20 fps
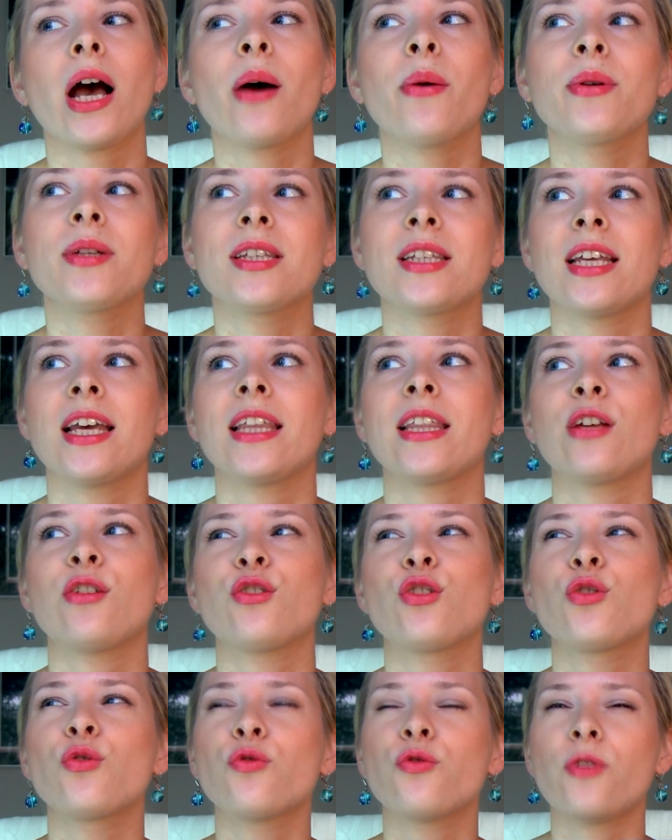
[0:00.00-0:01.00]
I would say
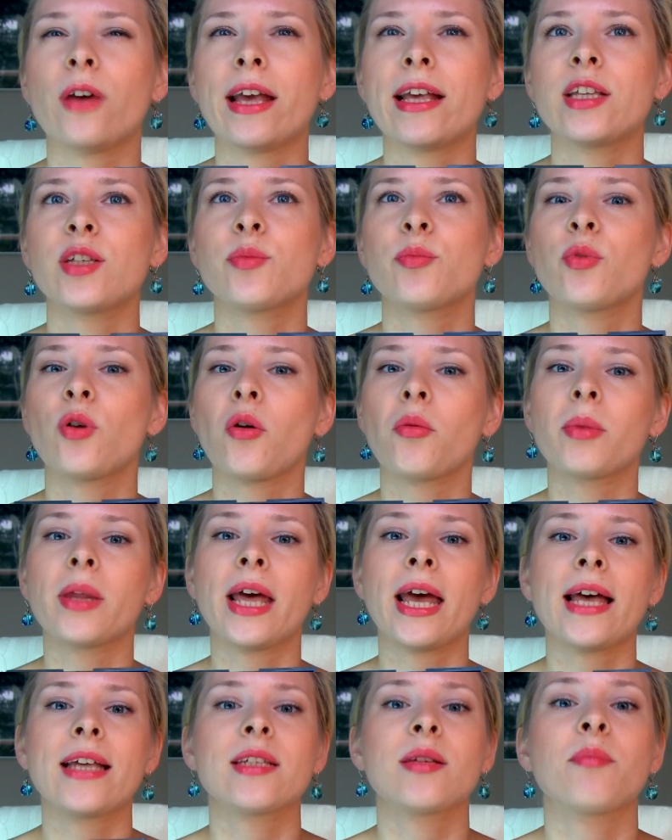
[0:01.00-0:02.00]
that Too Faced
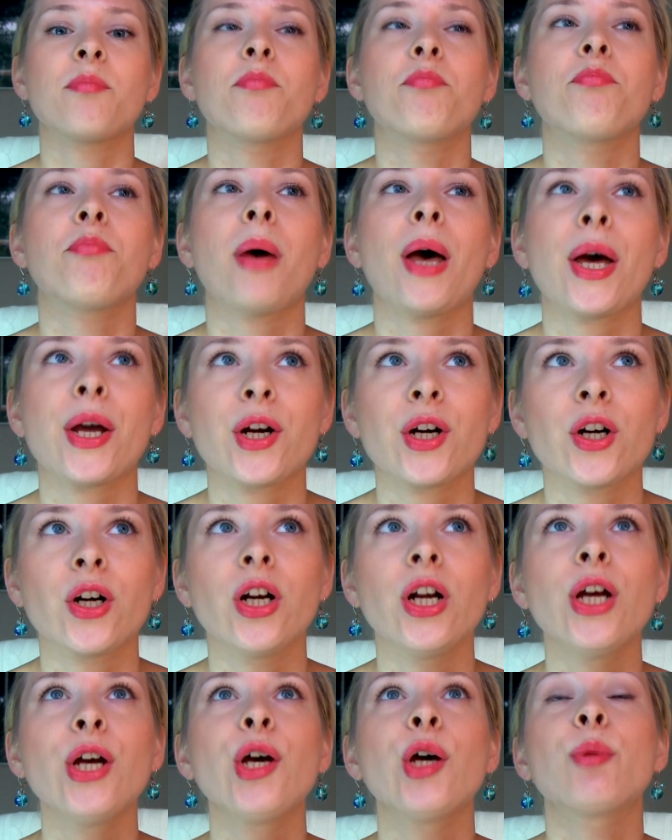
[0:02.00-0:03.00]
probably has a
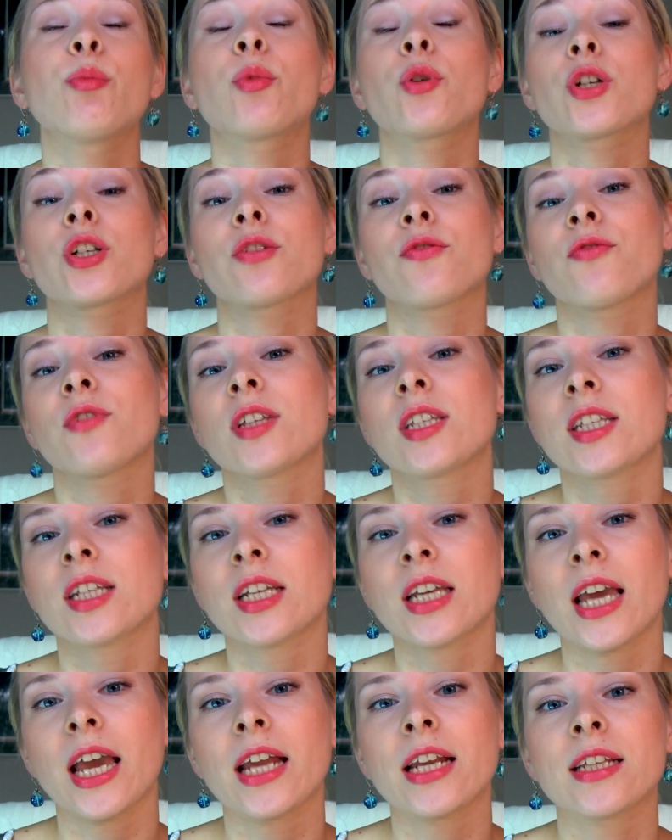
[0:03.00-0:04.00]
better and more
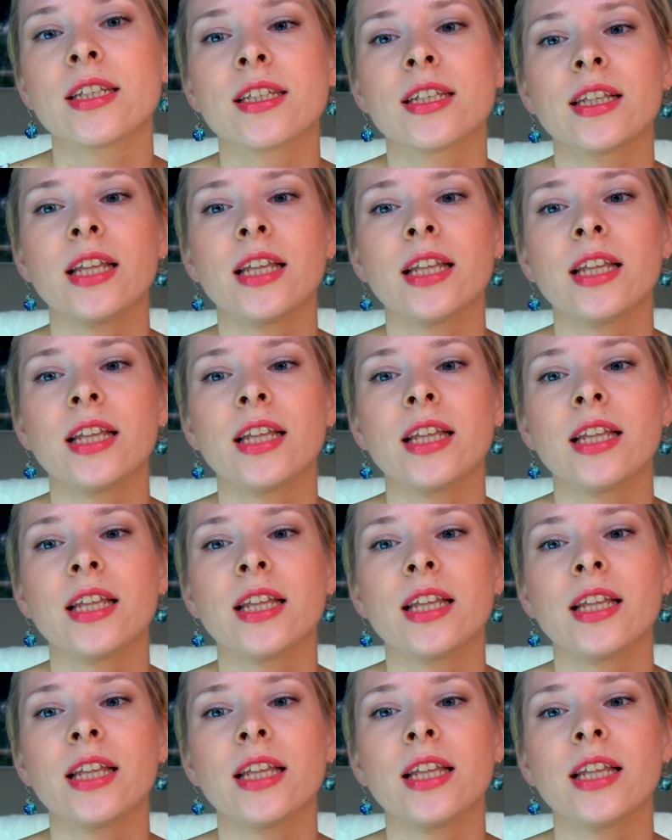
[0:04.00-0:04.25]
sophisticated